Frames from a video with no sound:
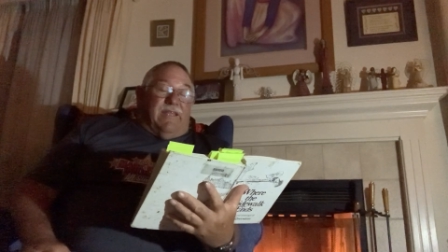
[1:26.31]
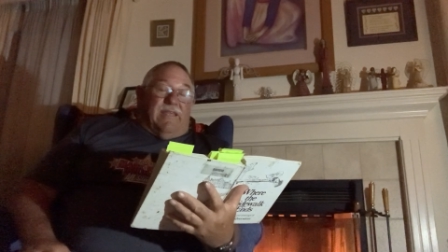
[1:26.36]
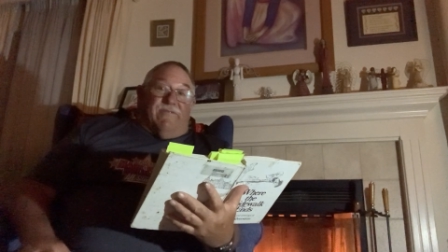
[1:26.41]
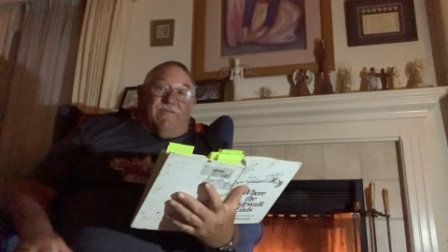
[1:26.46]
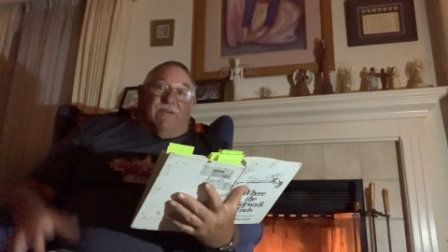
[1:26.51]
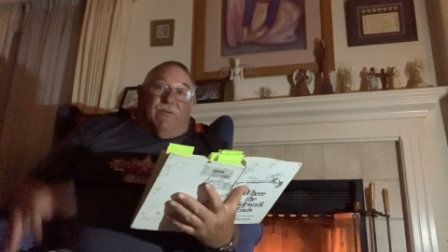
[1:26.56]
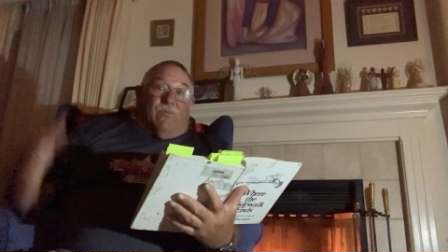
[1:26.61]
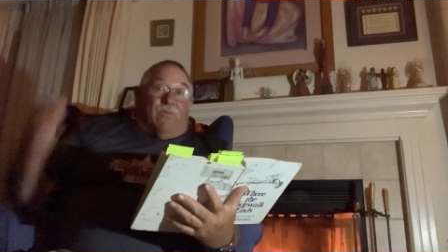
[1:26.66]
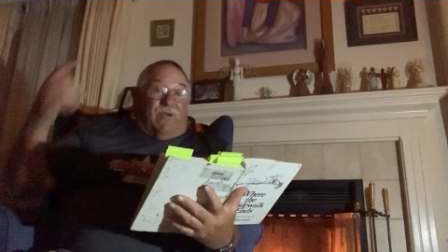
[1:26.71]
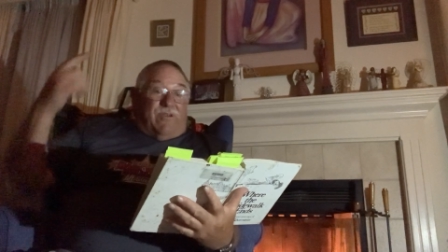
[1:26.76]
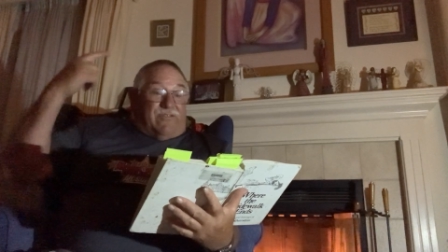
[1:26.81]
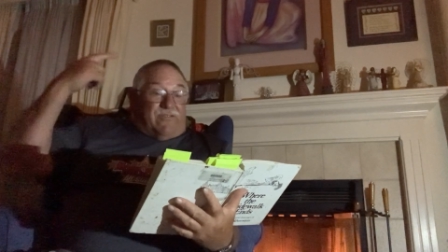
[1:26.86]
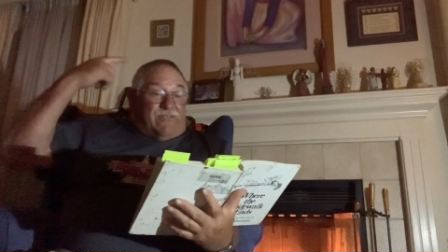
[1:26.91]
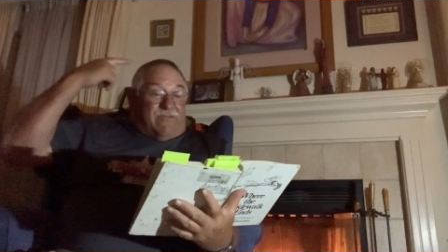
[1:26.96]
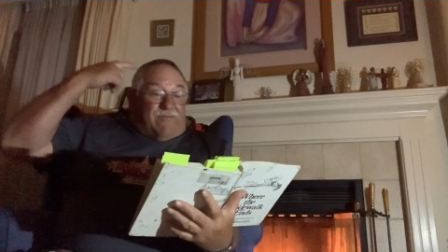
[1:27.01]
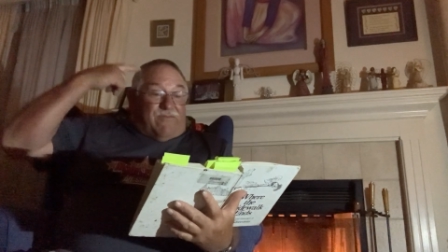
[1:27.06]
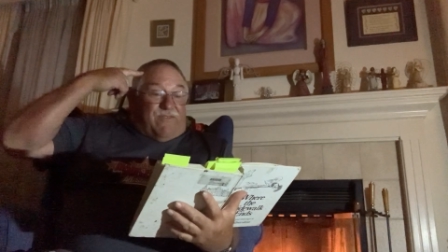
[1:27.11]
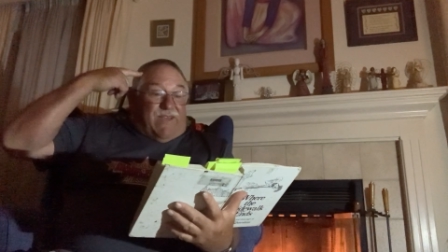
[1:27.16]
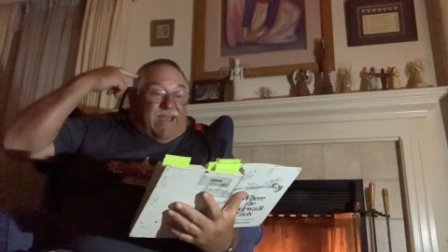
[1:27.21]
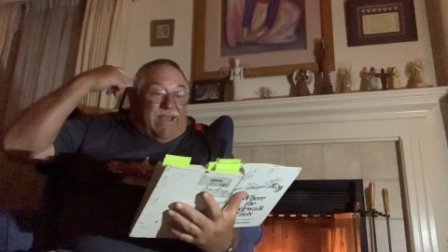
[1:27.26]
if it
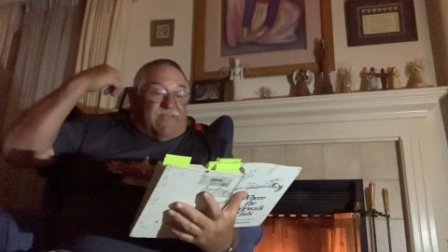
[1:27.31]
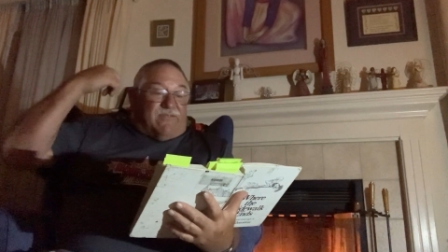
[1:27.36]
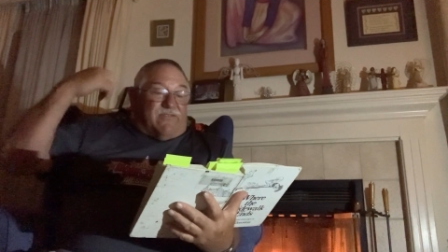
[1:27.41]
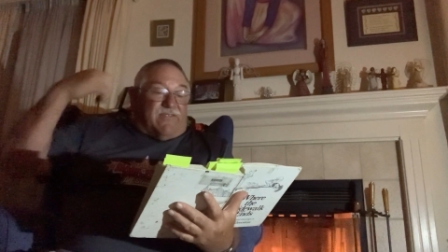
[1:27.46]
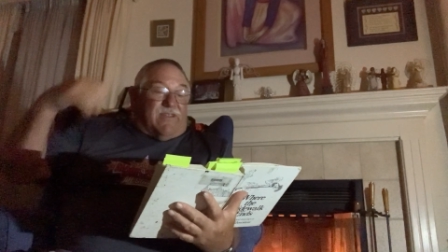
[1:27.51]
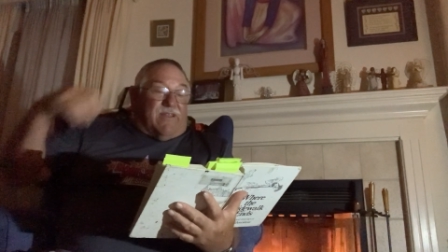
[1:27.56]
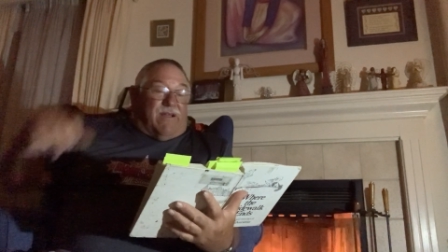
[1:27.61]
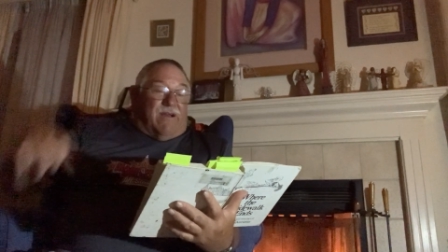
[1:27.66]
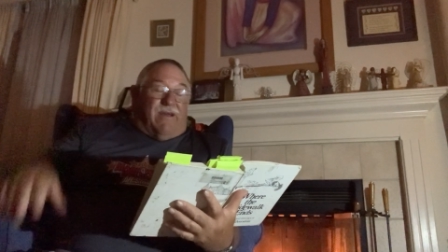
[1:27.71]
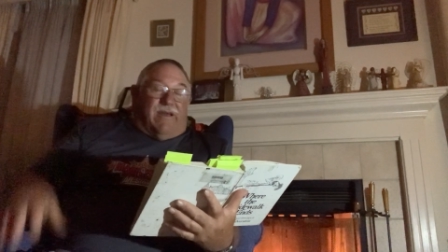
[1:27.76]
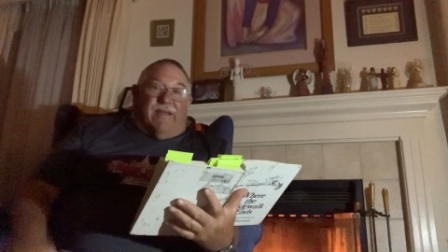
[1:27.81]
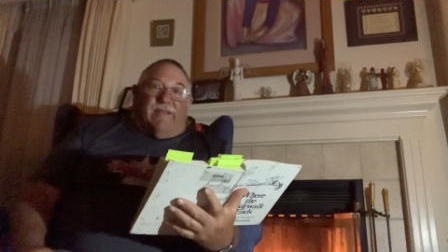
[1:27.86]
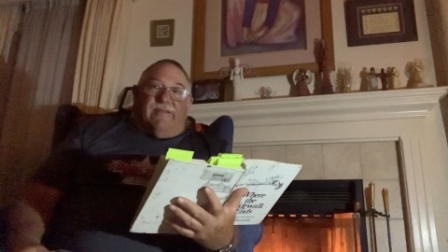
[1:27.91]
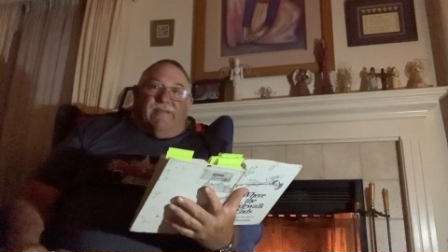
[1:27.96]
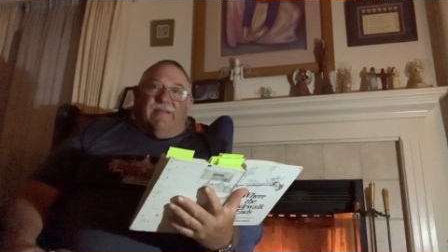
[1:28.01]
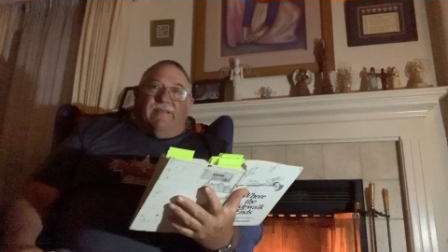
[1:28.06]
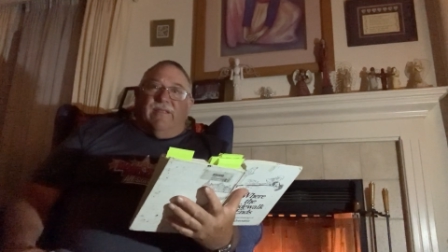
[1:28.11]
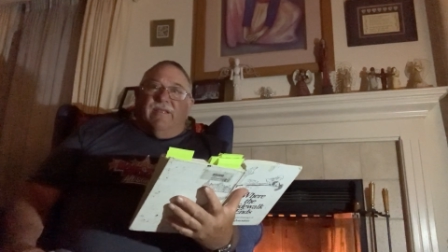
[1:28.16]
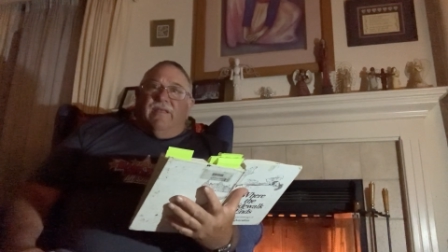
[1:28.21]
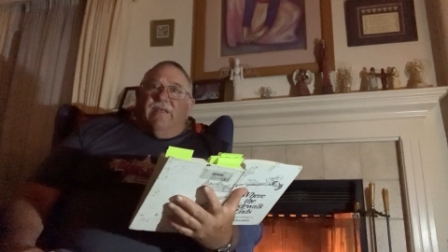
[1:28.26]
wasn't fasting on.
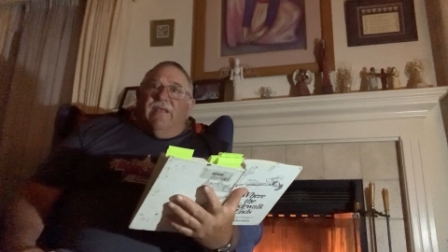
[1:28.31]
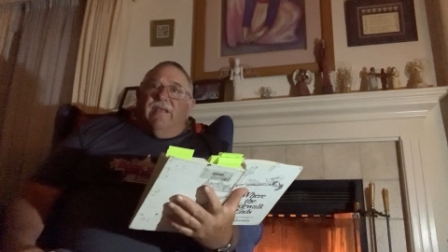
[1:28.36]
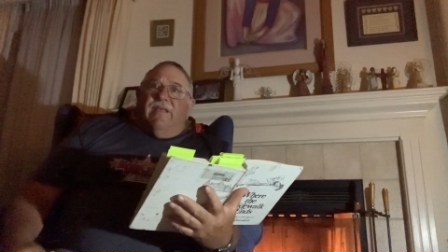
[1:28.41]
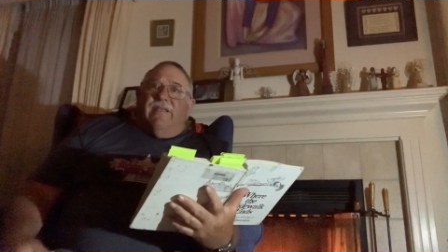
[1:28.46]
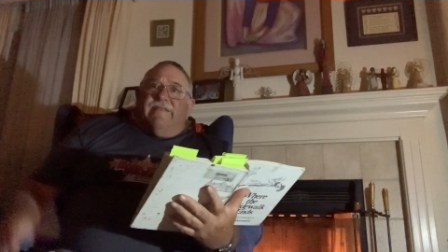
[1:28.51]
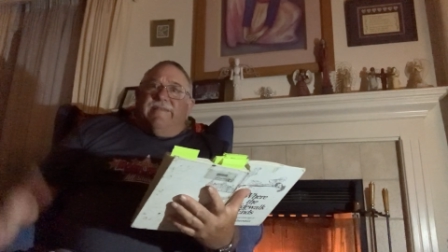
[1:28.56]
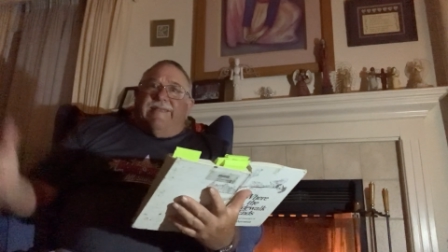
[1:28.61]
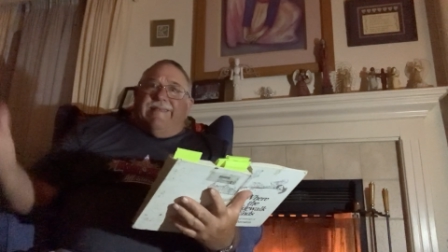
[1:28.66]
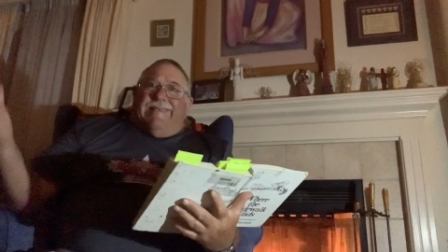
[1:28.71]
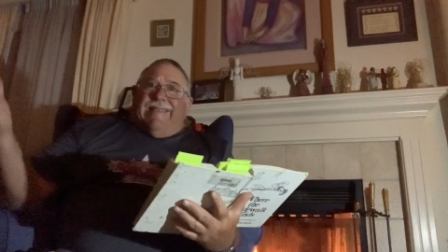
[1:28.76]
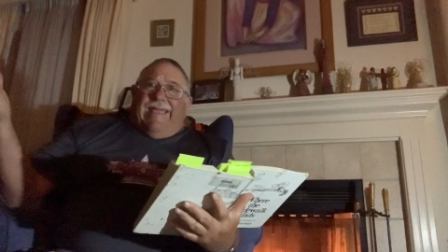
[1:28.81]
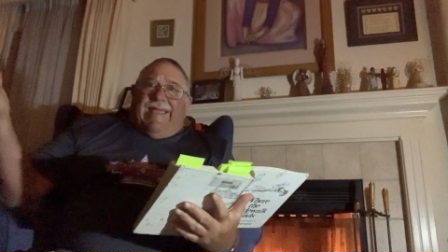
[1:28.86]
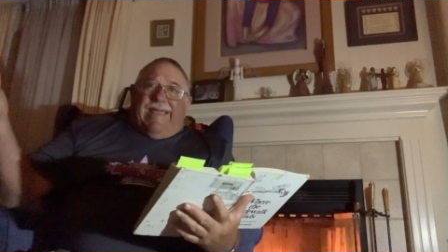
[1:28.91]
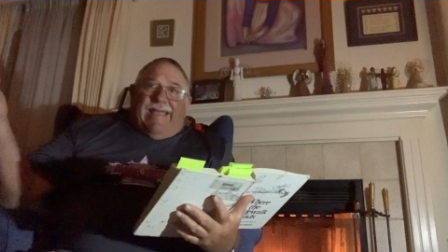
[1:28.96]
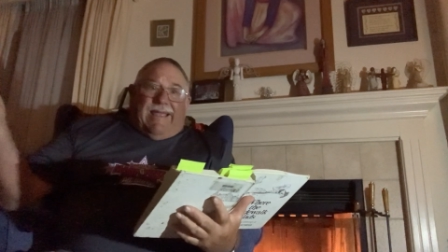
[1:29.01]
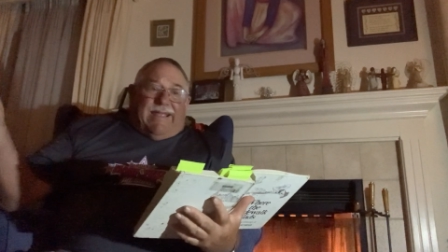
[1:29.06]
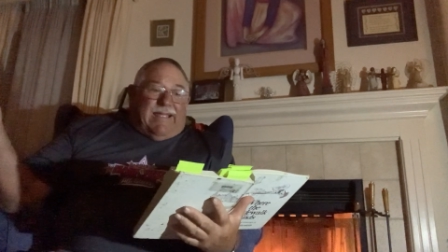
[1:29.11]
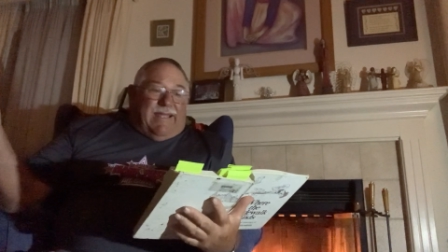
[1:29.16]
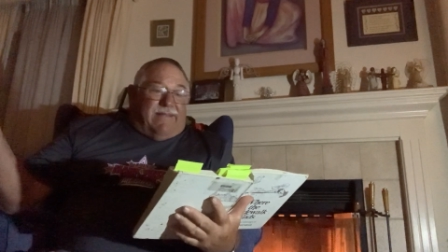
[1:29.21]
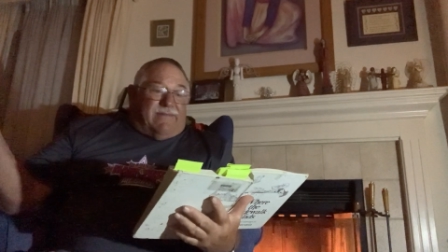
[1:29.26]

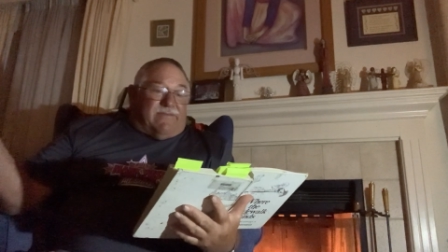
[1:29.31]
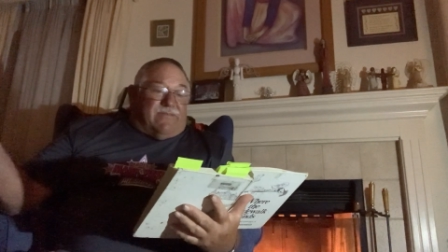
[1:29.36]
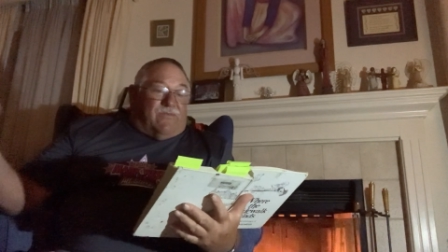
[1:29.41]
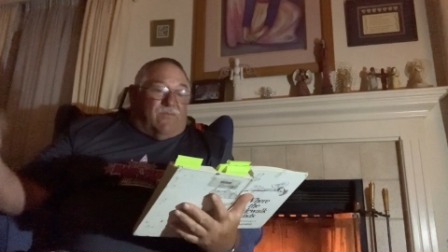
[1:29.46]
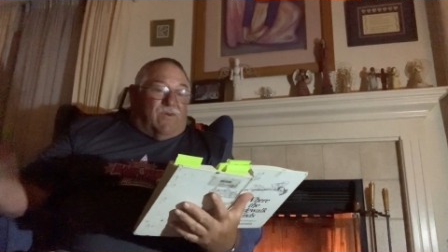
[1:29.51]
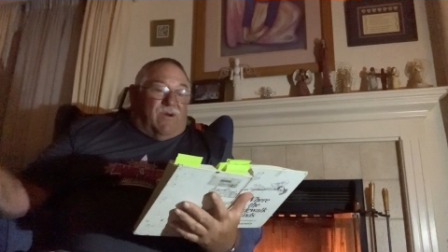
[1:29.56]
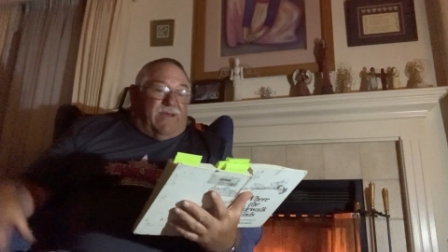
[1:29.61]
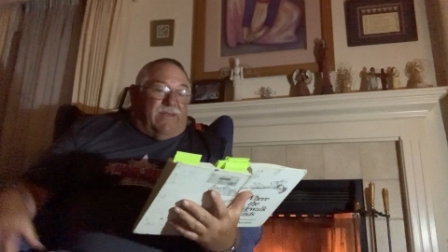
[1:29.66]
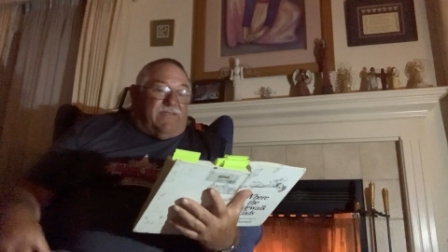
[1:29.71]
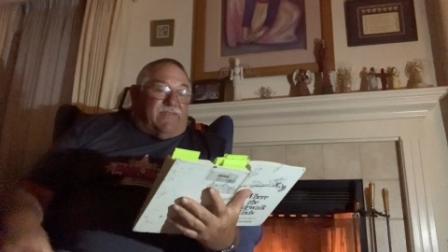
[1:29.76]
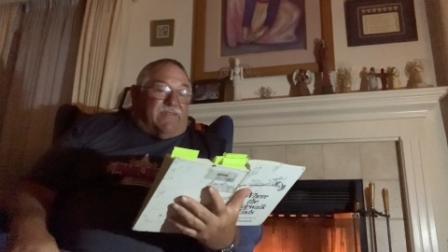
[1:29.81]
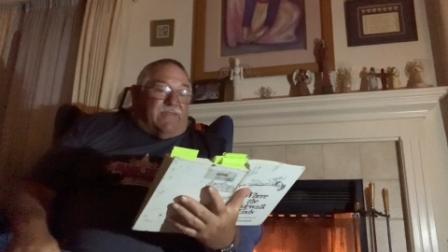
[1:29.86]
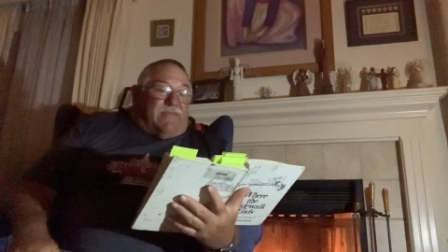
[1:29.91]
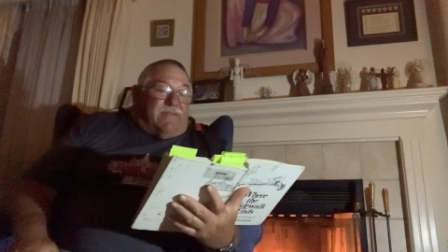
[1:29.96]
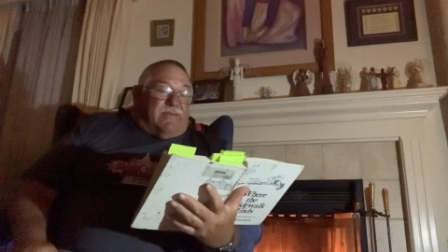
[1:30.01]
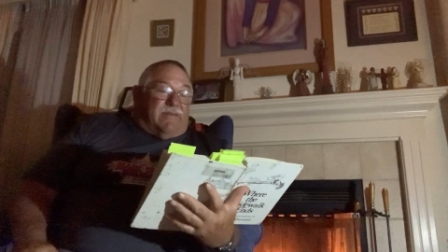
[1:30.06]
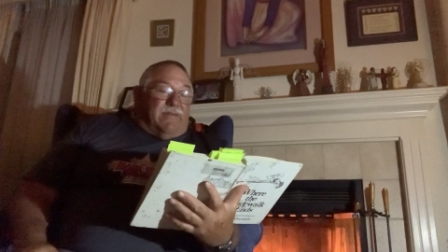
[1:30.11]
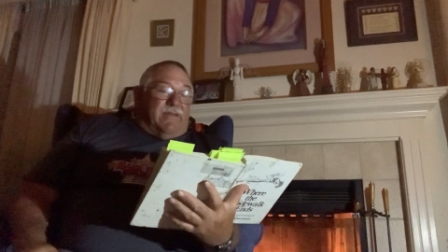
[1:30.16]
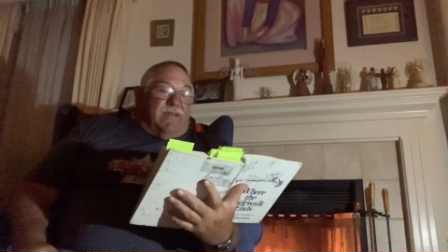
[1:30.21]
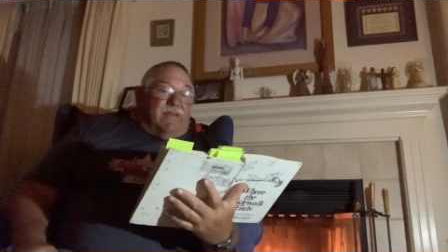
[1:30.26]
Today I guess it
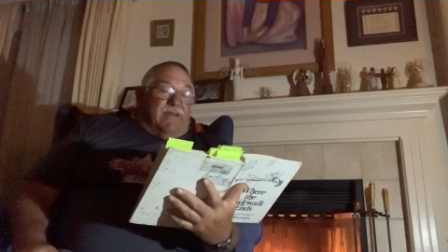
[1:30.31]
wasn't.